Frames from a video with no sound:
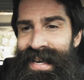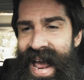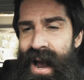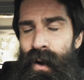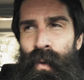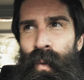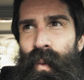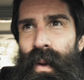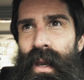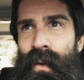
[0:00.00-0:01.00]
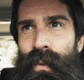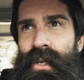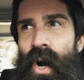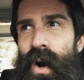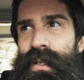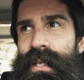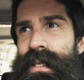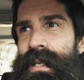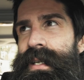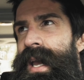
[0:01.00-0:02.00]
Now, in regard to
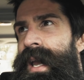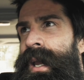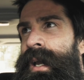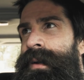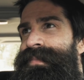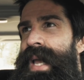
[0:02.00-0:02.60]
today,